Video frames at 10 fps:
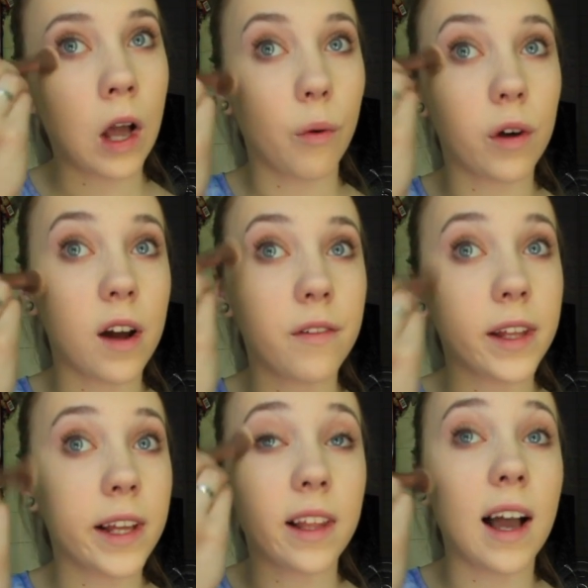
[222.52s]
What I
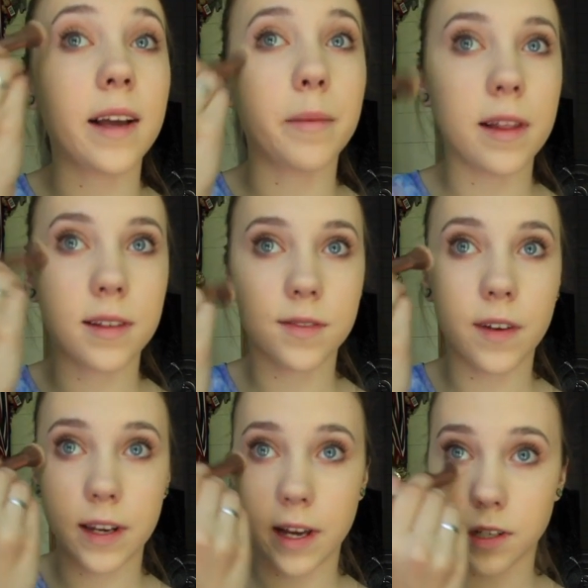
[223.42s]
really like about this
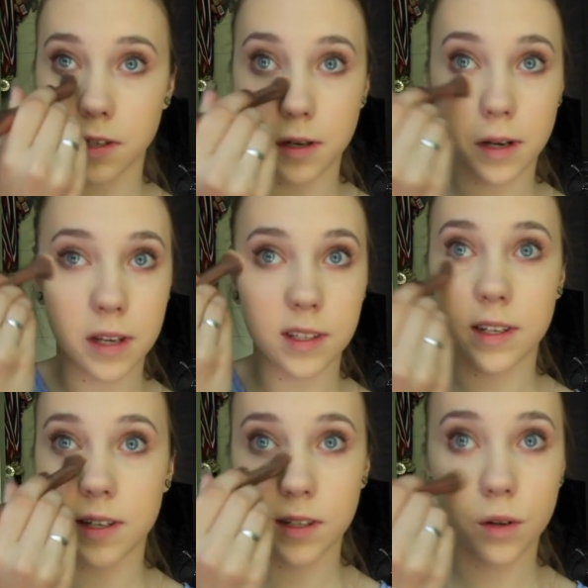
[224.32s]
foundation is
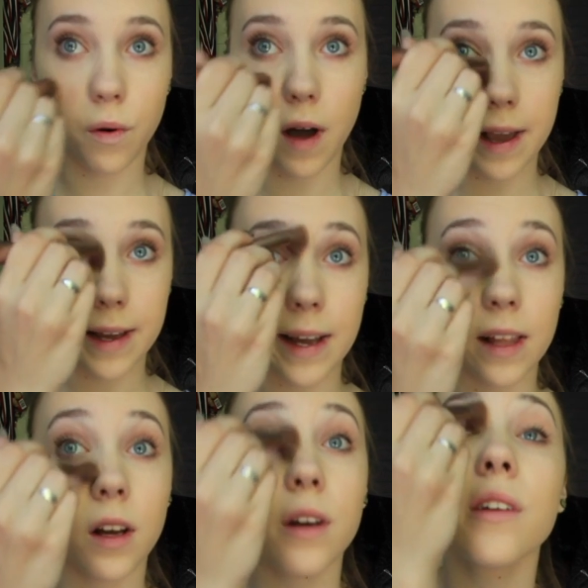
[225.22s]
it is quite
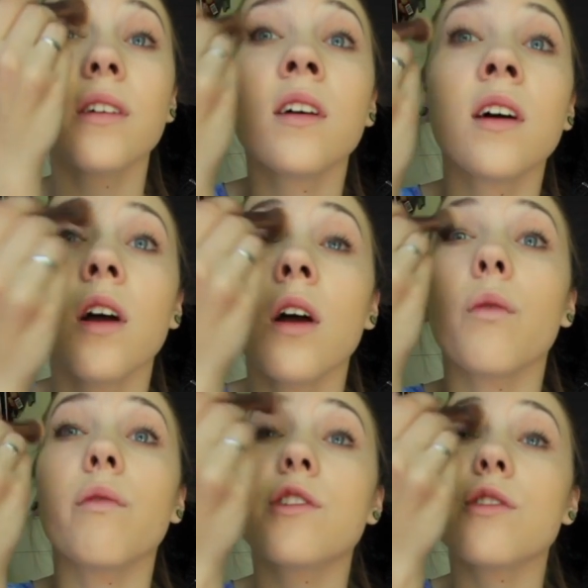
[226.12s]
yellow,
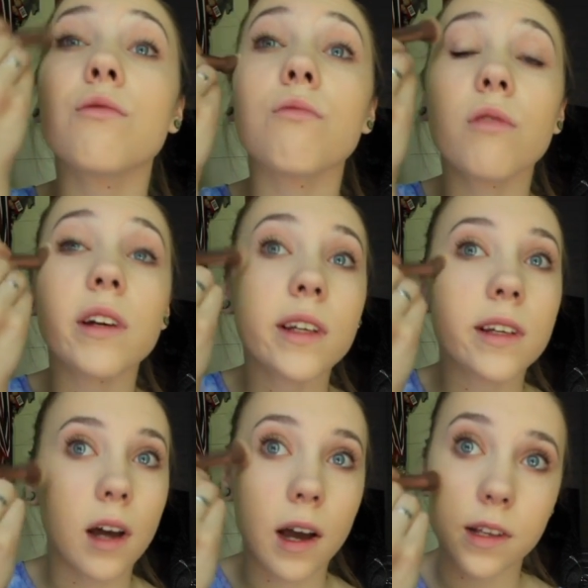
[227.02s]
which is
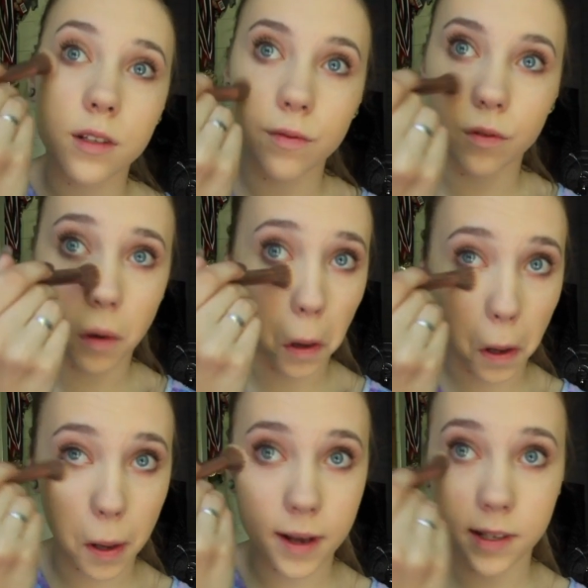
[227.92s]
really nice
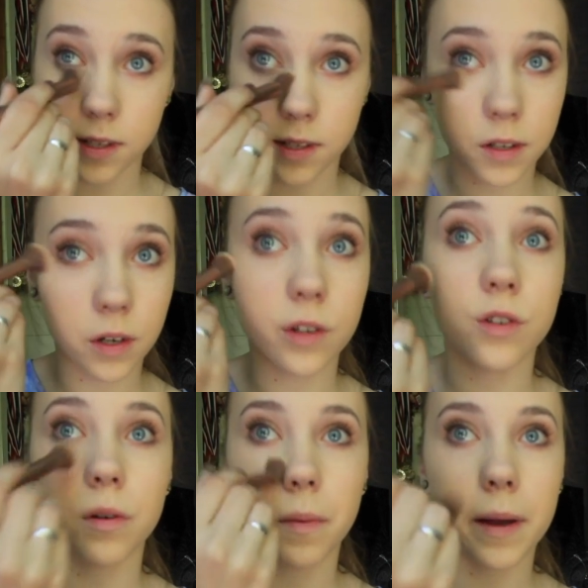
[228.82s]
for us
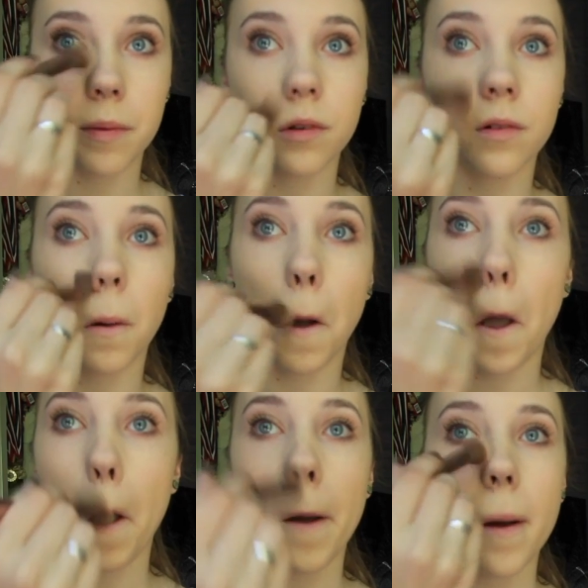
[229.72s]
neutral people.
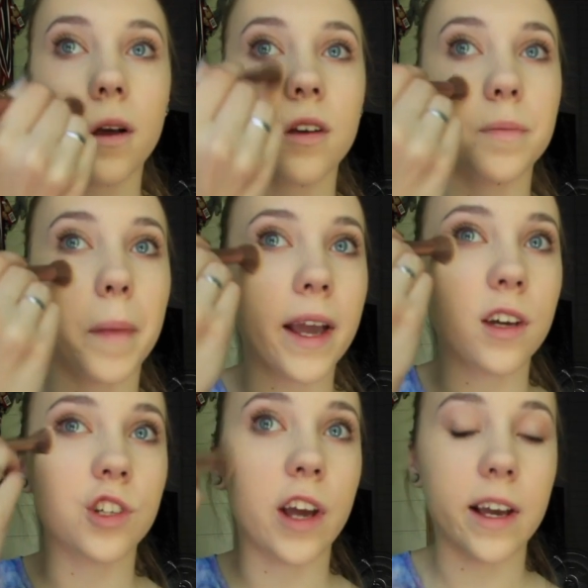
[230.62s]
These
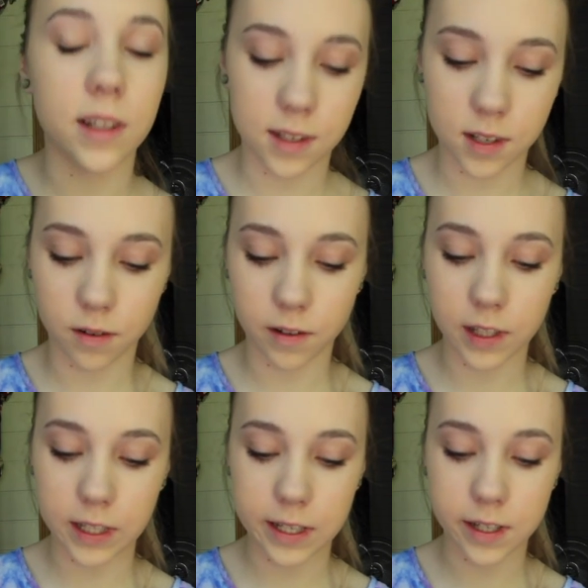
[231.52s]
pink shades
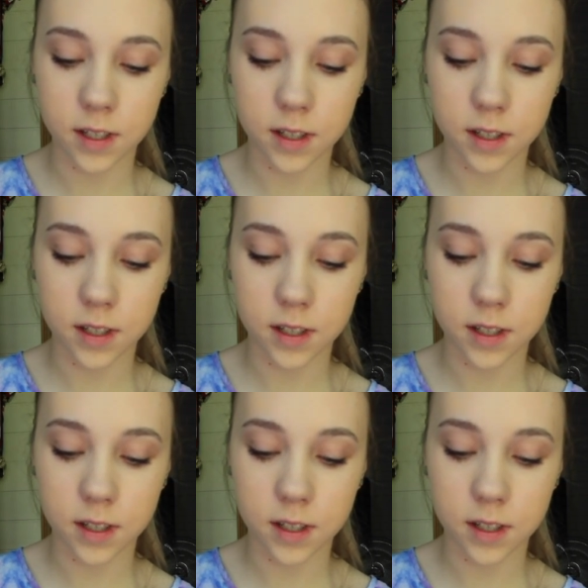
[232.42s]
really